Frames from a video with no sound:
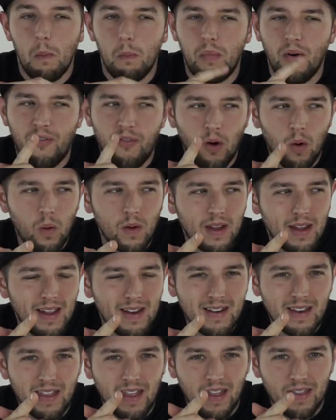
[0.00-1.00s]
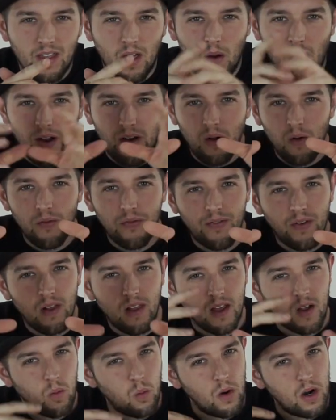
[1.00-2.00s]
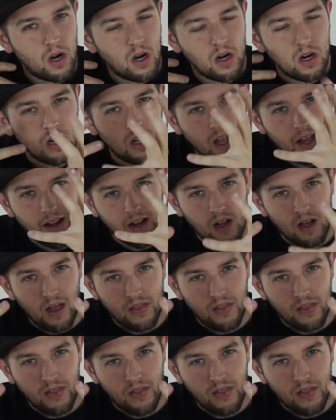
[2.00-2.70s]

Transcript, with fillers: Before we get to that though, I don't feel like we're like,